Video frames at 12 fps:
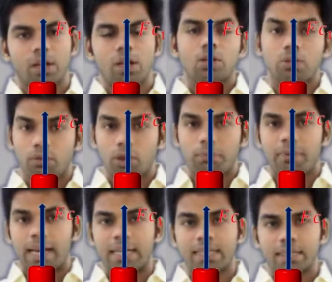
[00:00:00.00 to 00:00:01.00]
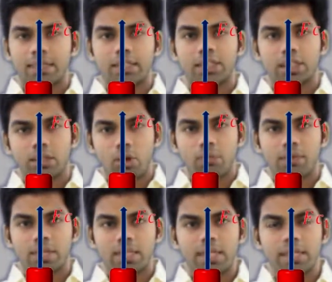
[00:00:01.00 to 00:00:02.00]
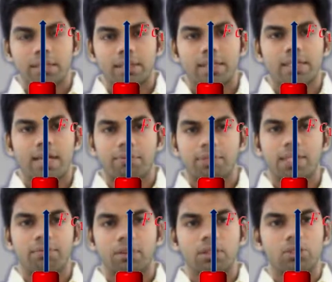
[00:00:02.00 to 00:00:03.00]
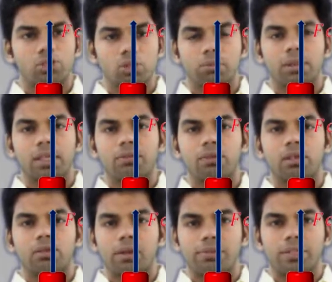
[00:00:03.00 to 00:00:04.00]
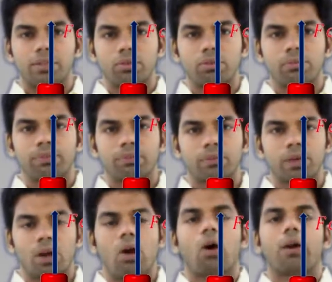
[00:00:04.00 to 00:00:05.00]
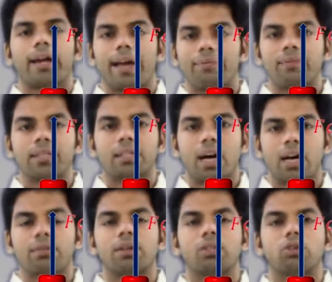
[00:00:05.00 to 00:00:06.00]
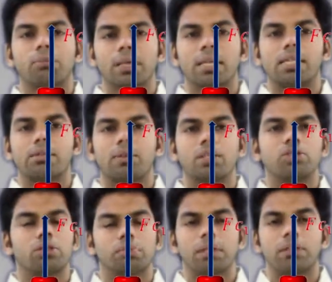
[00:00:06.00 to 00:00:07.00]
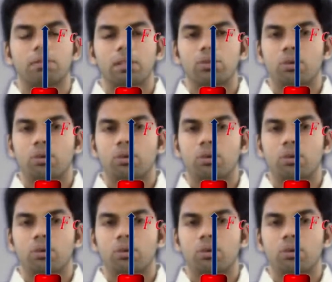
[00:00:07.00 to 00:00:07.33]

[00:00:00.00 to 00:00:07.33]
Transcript: So for balance condition, obviously this Fc1 should be equal to Fc2, or m1 r1 omega square should be equal to